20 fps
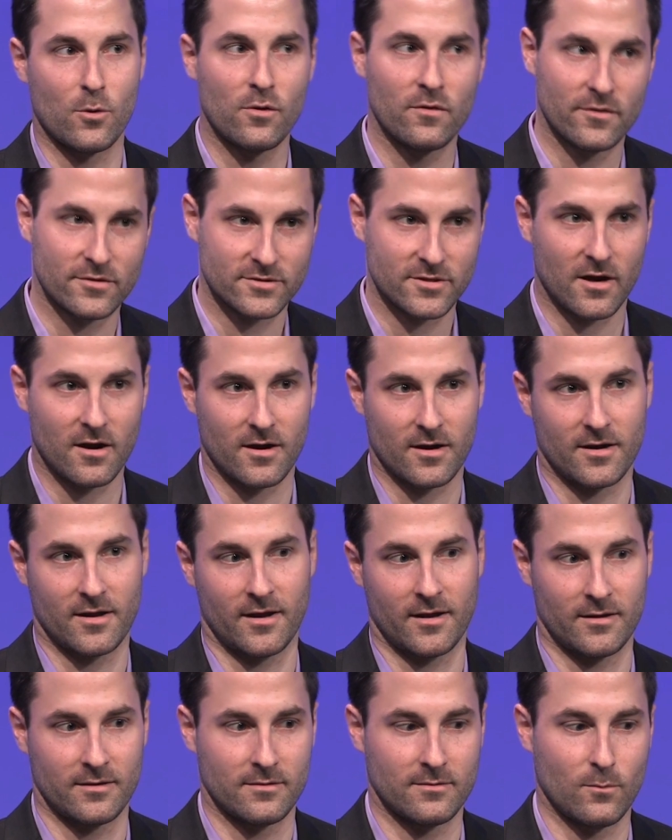who they're
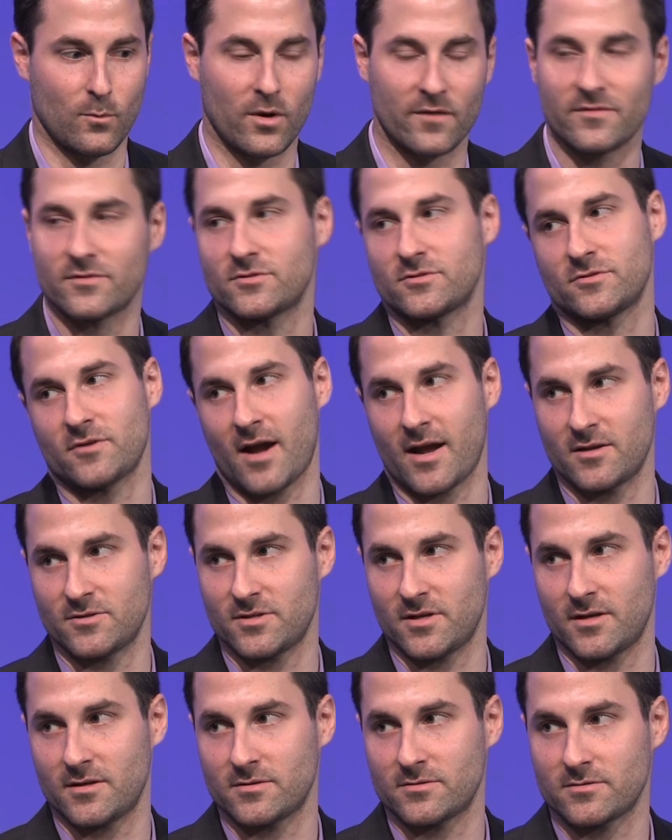targeting, what the
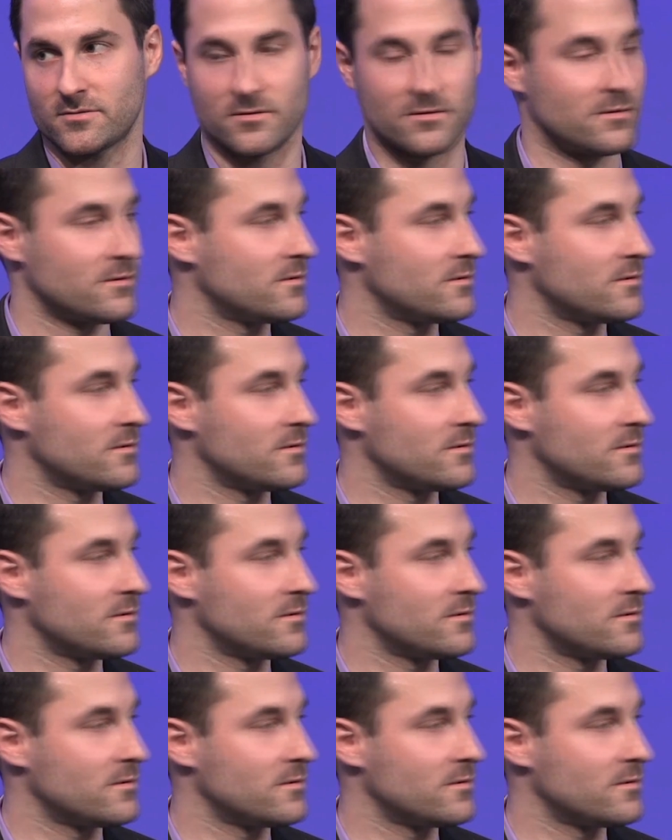strategy is.